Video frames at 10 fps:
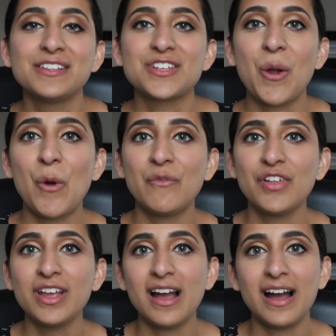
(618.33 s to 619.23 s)
So
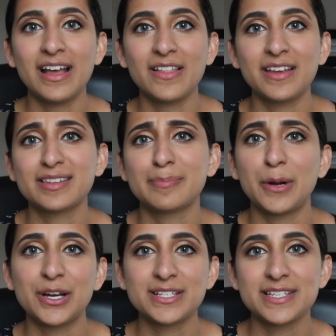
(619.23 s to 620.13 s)
hopefully I like
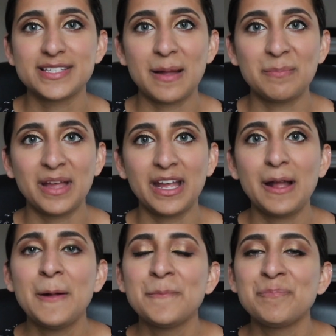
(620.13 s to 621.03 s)
sparked some like